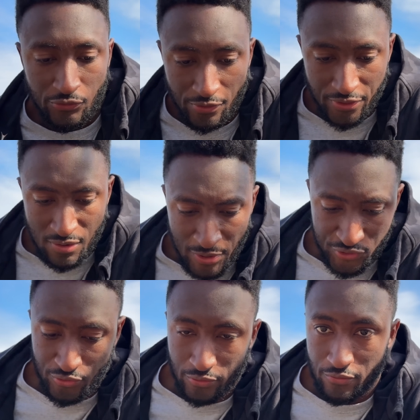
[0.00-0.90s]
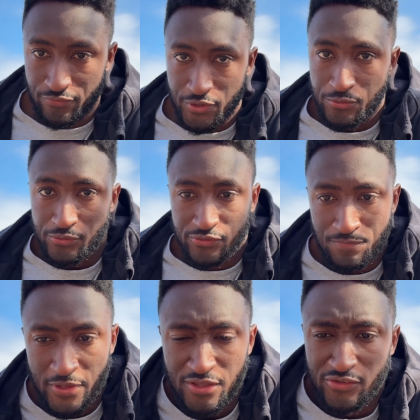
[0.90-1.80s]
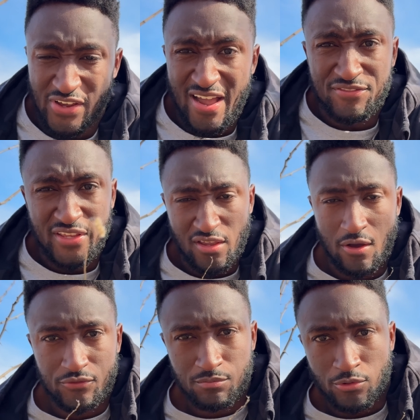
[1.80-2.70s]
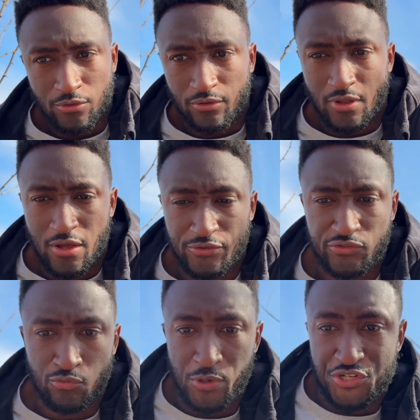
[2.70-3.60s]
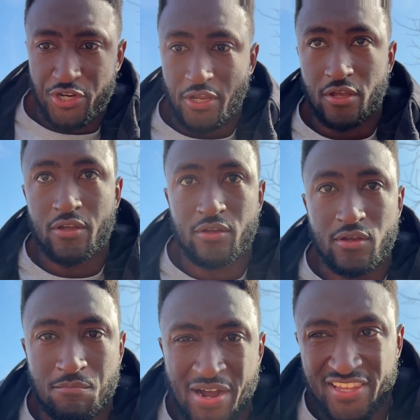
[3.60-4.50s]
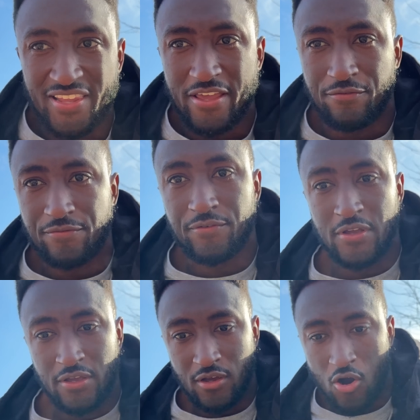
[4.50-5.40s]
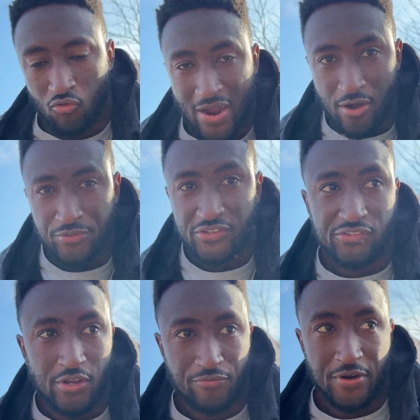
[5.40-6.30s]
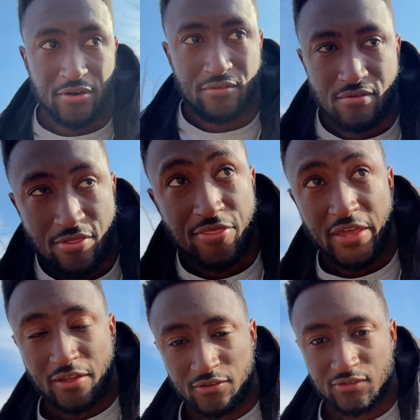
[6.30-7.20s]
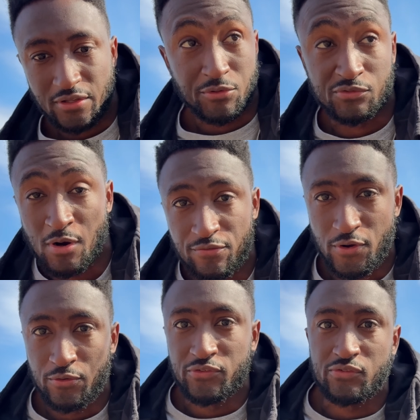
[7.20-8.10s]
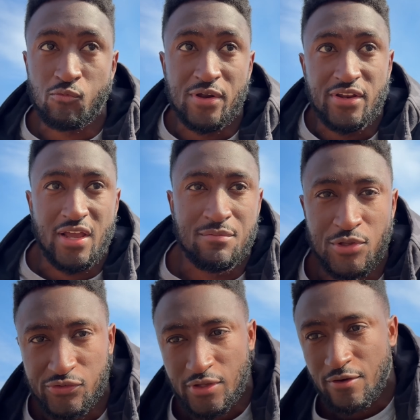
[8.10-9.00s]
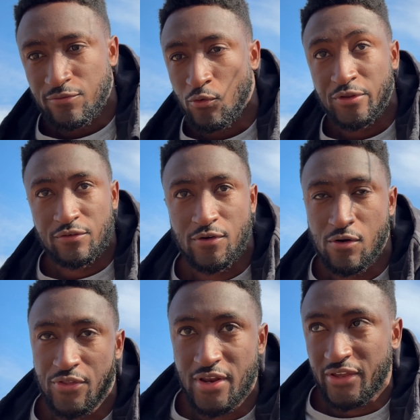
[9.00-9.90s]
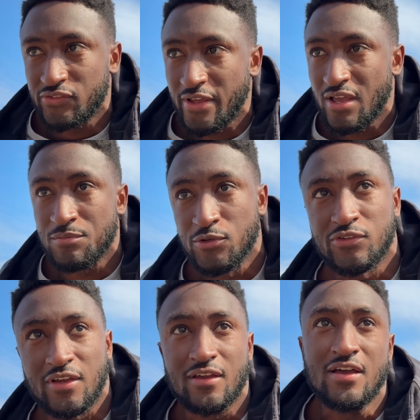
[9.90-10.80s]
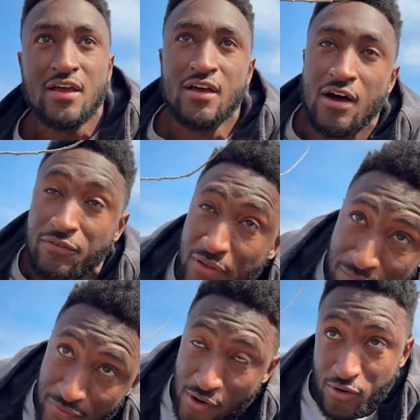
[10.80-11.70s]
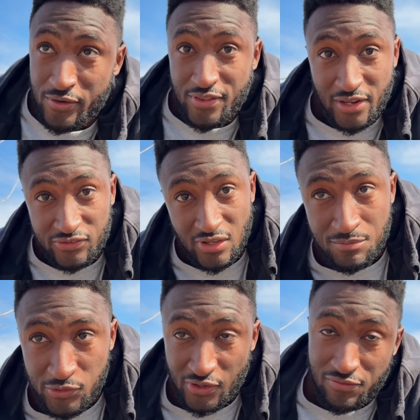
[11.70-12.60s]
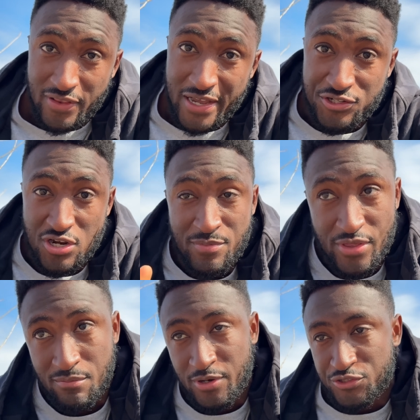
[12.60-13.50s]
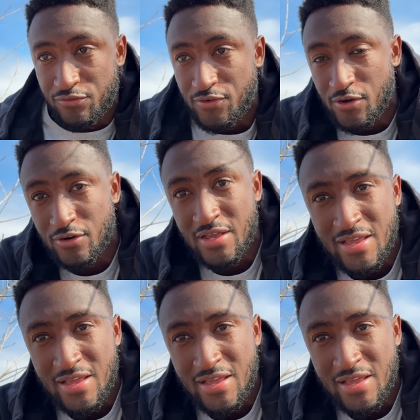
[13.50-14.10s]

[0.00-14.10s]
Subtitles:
the thing about doing reviews is I have to get comfortable switching my life around these different things. Like with smartphones, one day I'm using a folding phone, the next day I'm using a flip phone, and the next day I'm using a flagship and then a budget phone.